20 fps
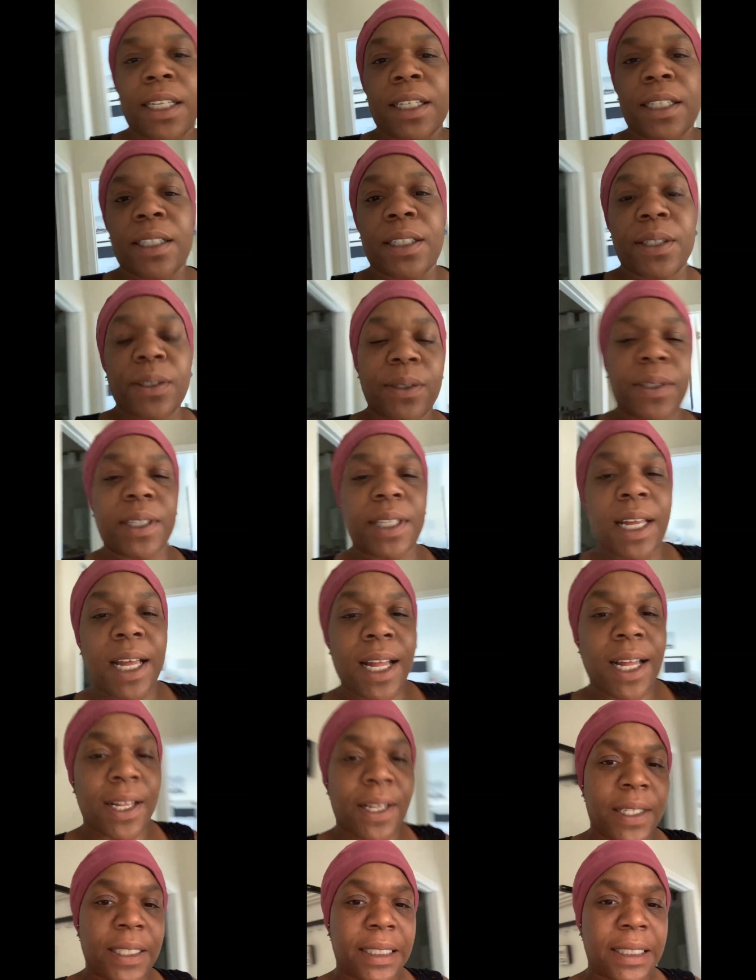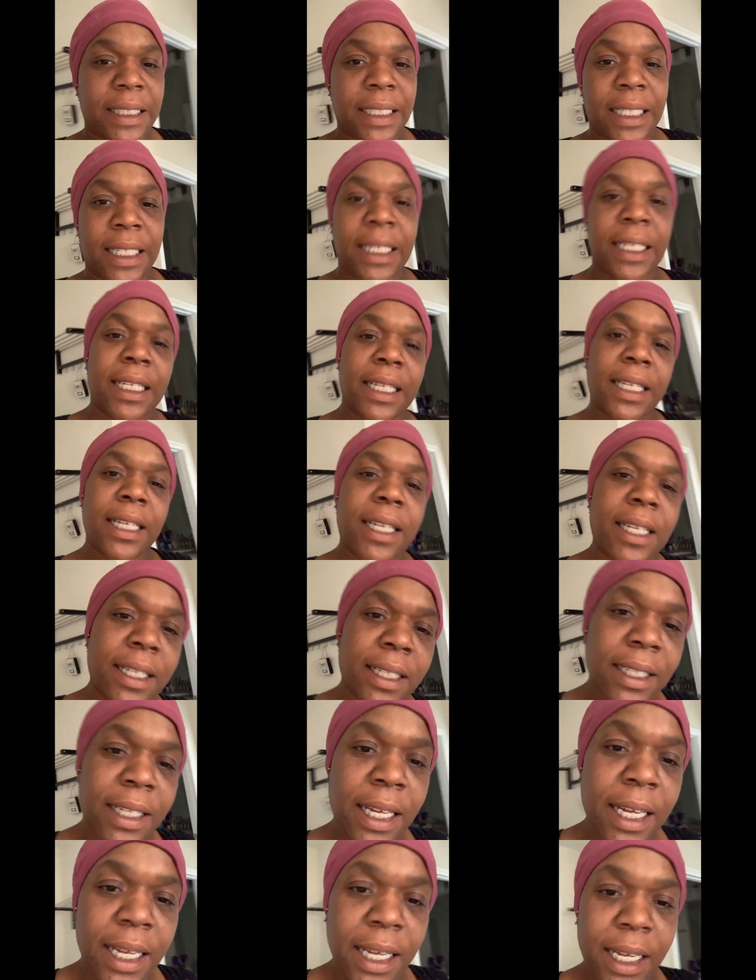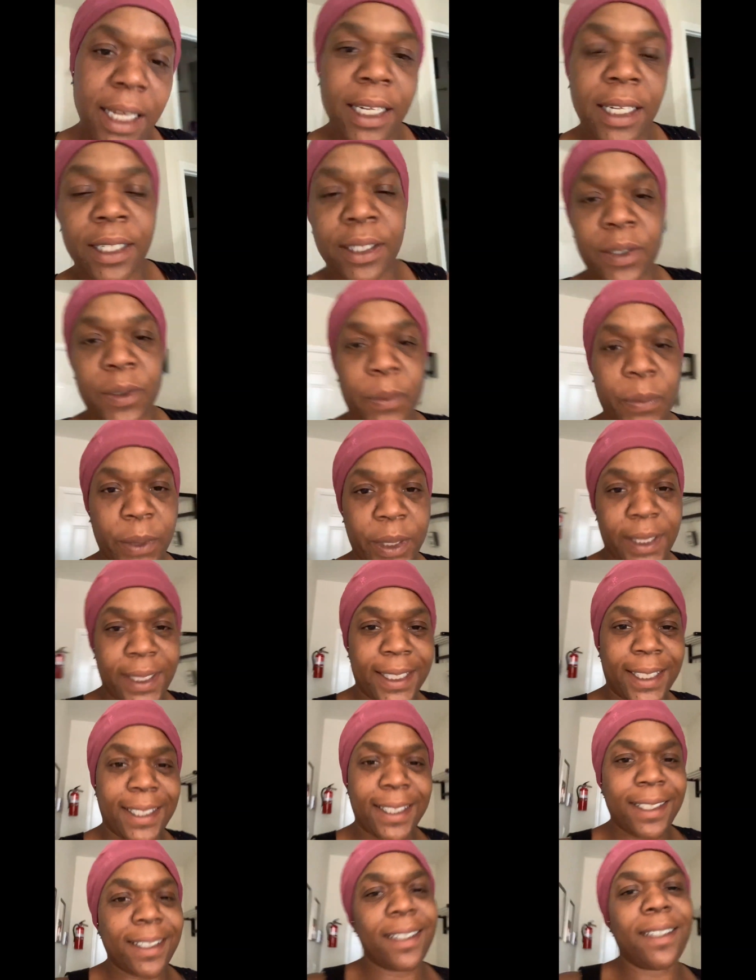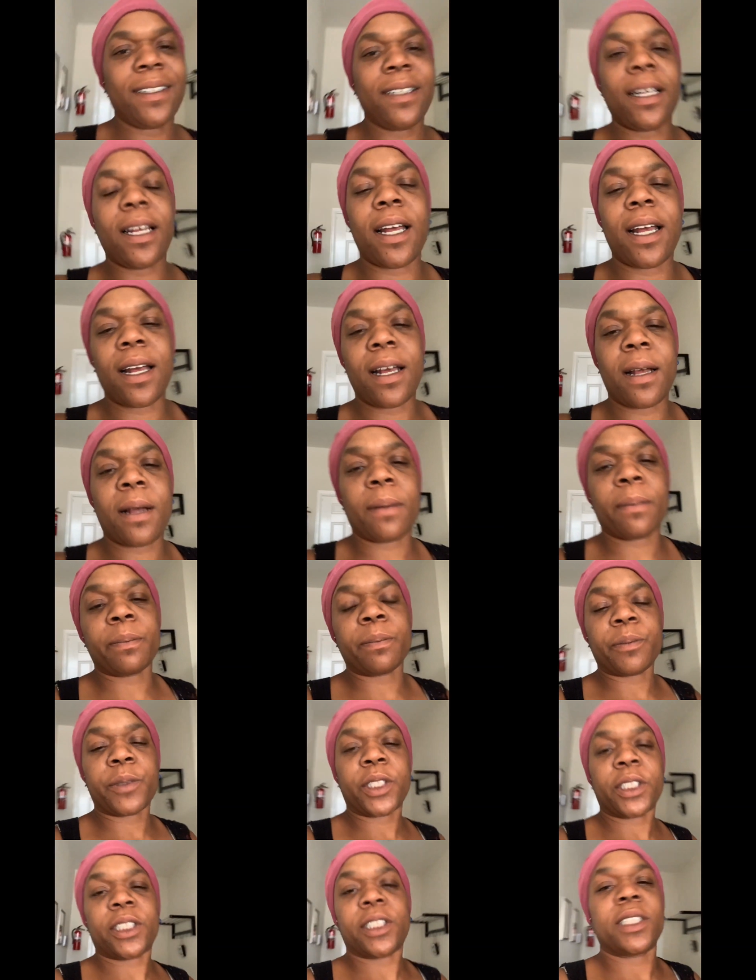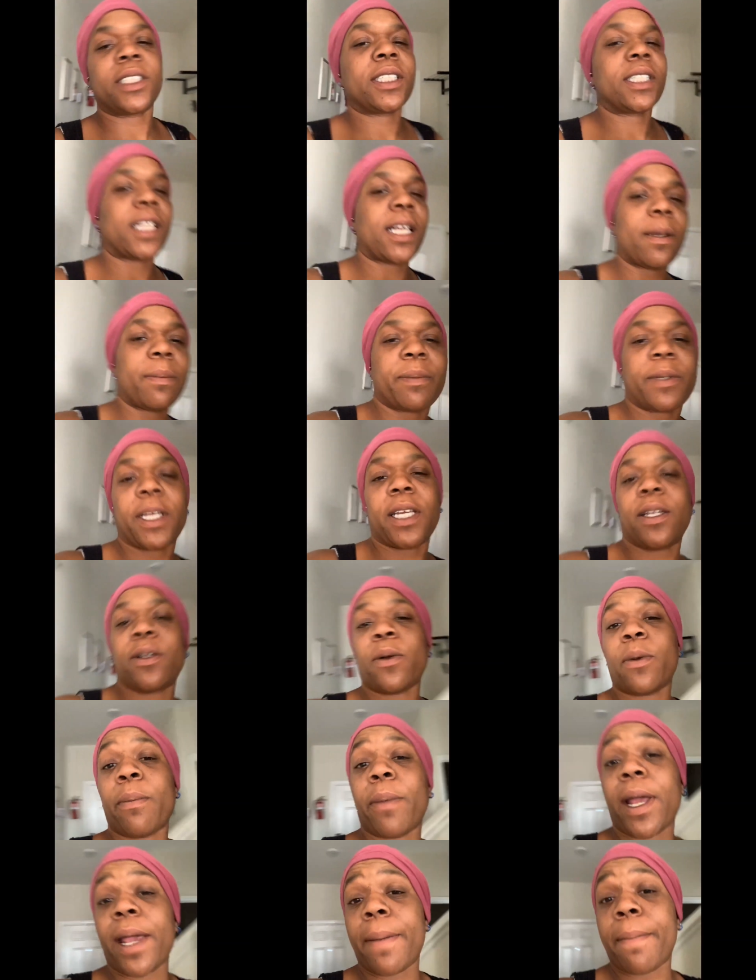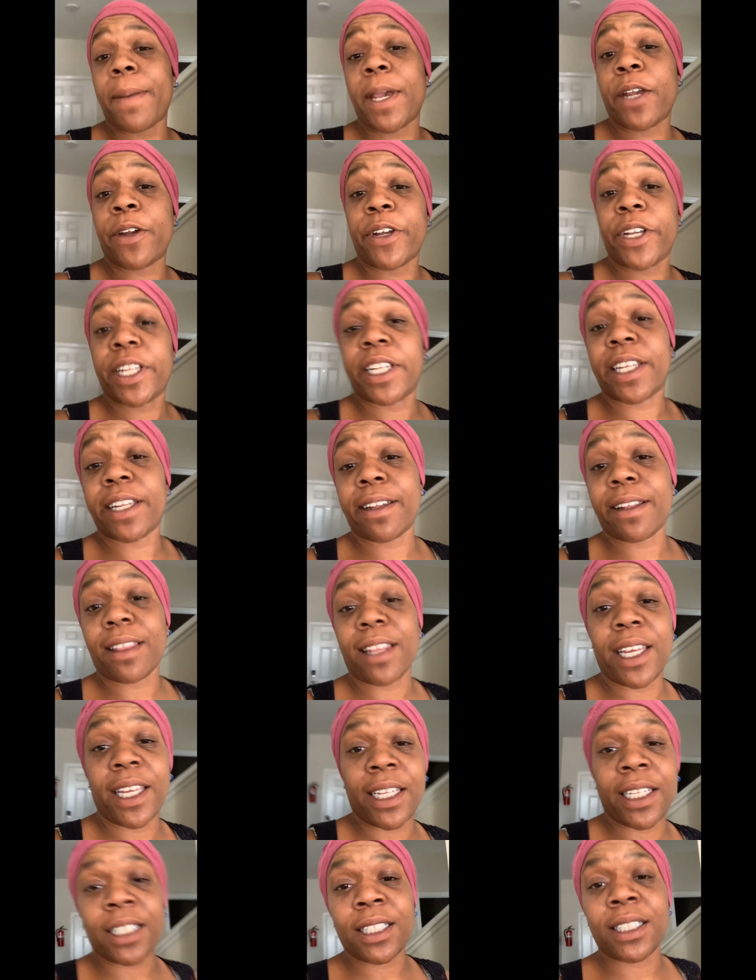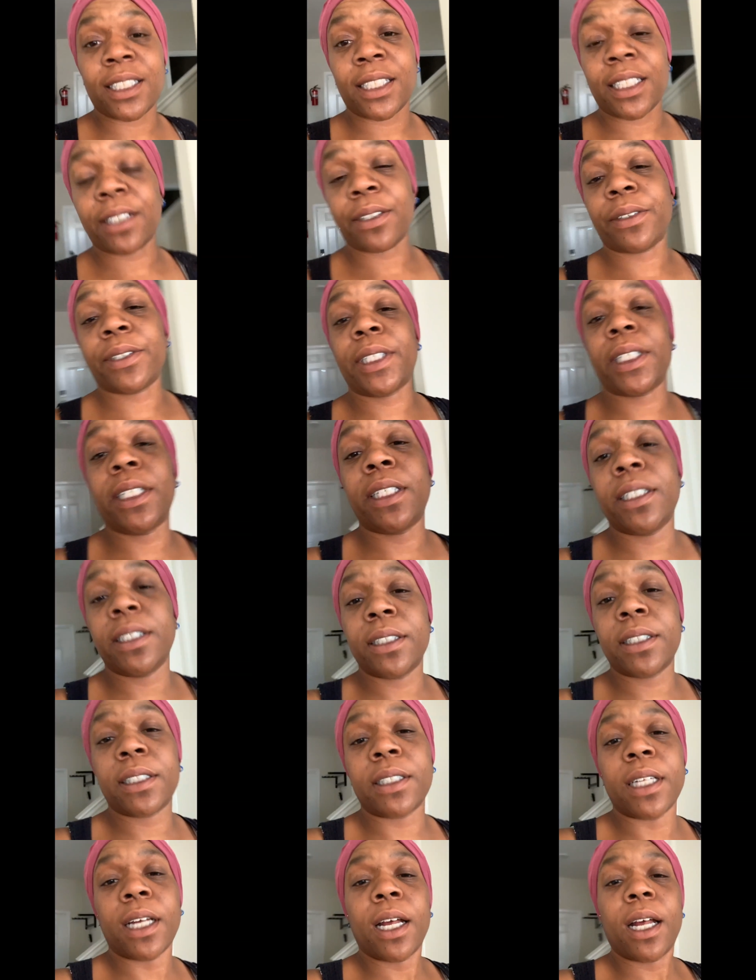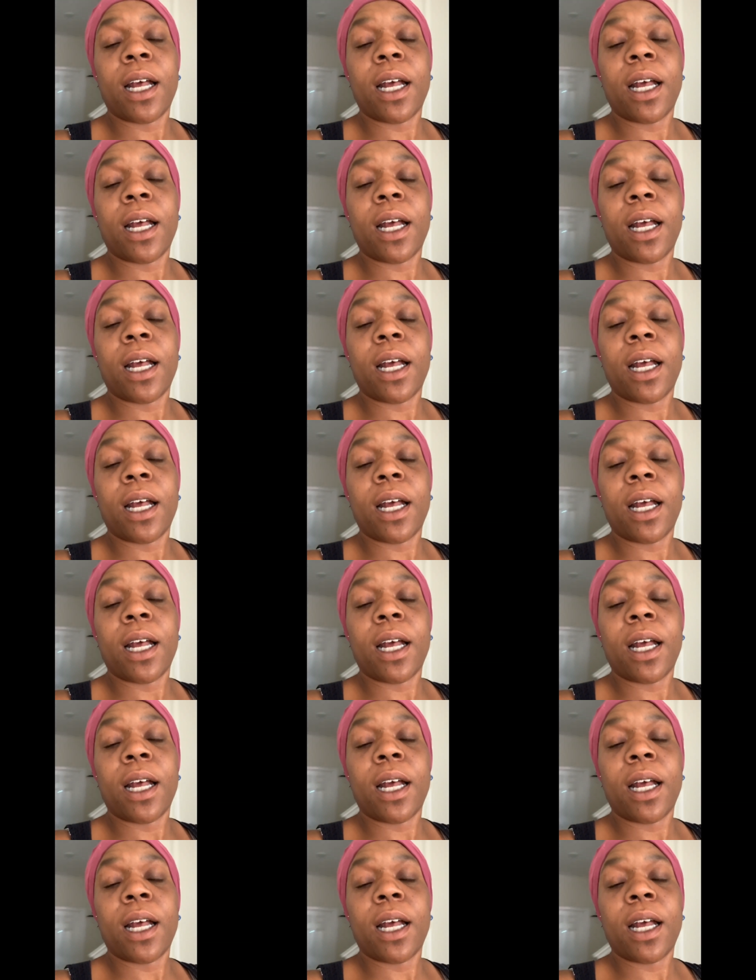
2020. Um, this is an update on my Married in Atlanta series.